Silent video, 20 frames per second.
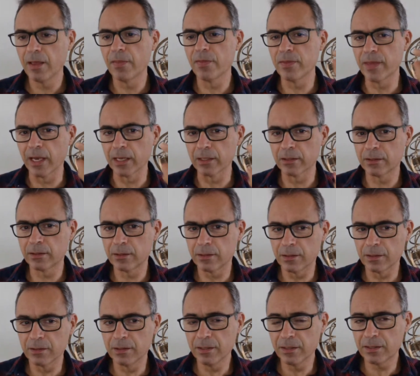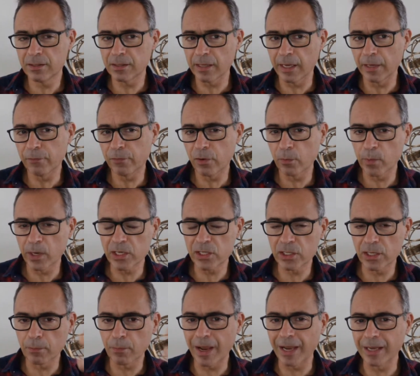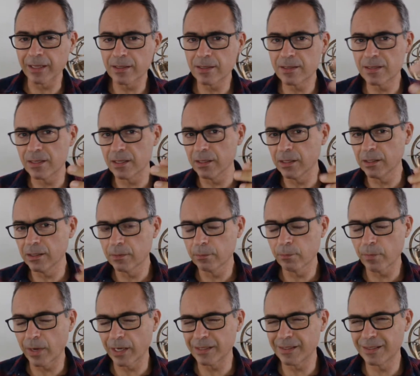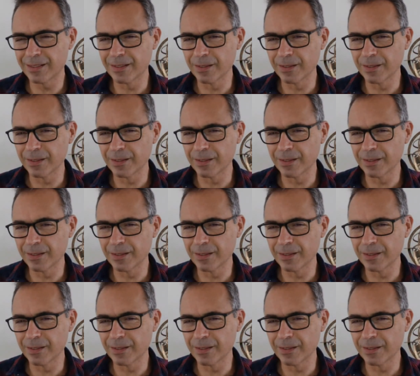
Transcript: that this information you might